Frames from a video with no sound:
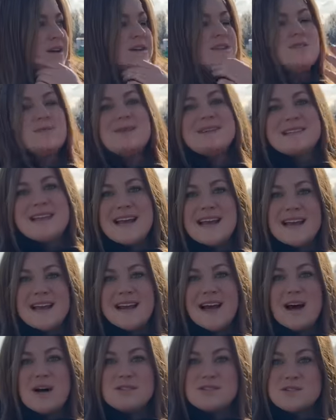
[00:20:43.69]
do we take it
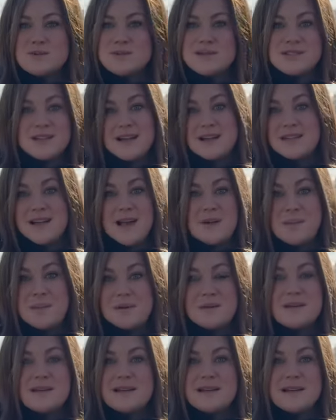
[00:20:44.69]
out so it's not a
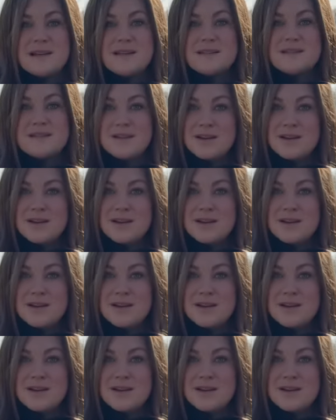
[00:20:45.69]
liability?